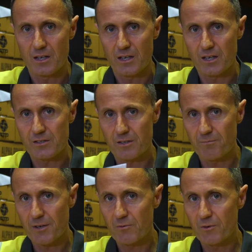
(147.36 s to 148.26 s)
is a
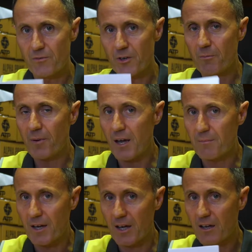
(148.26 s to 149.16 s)
big review
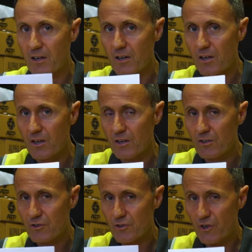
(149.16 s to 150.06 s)
paper
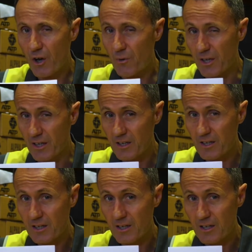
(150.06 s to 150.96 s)
showing
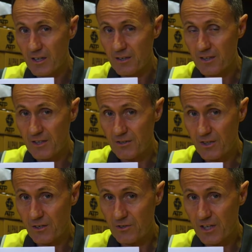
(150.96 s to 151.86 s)
the
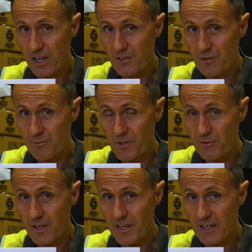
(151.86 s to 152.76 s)
association
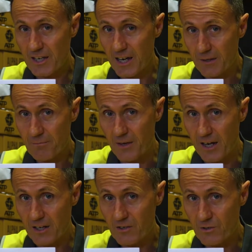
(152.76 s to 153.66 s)
between a gut
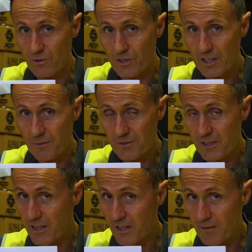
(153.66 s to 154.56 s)
bug called
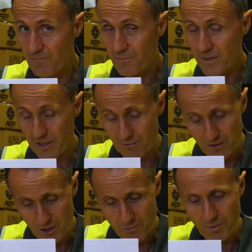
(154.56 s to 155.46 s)
Klebsiella, and
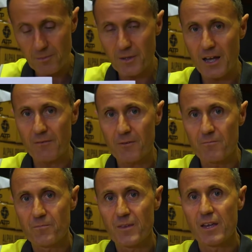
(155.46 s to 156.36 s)
a lot of people have it,
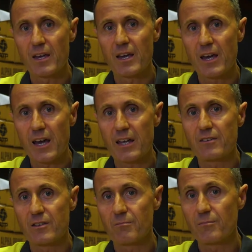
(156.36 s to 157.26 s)

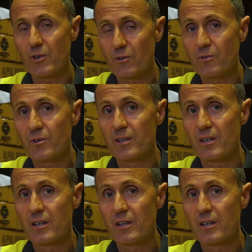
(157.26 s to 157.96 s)
and an immune